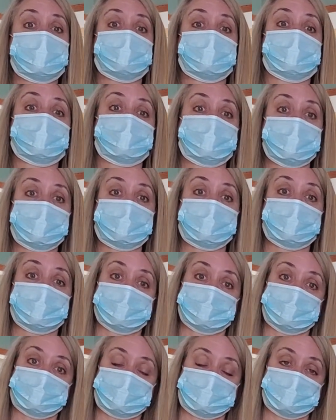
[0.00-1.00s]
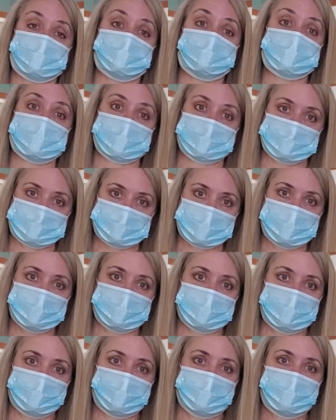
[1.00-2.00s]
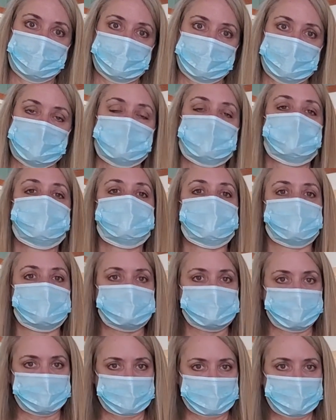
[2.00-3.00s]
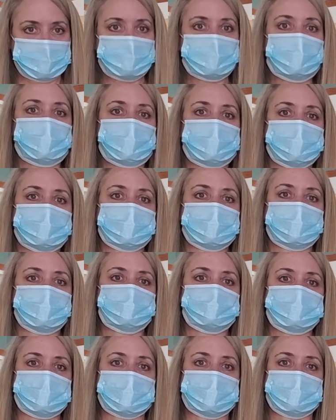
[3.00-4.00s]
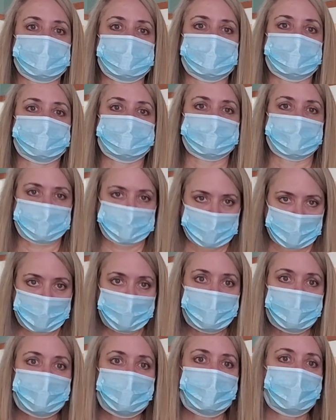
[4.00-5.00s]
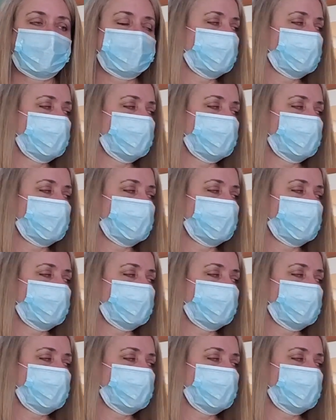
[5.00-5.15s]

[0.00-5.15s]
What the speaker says: number of people in the church at a time. So it's very important that you check in, okay?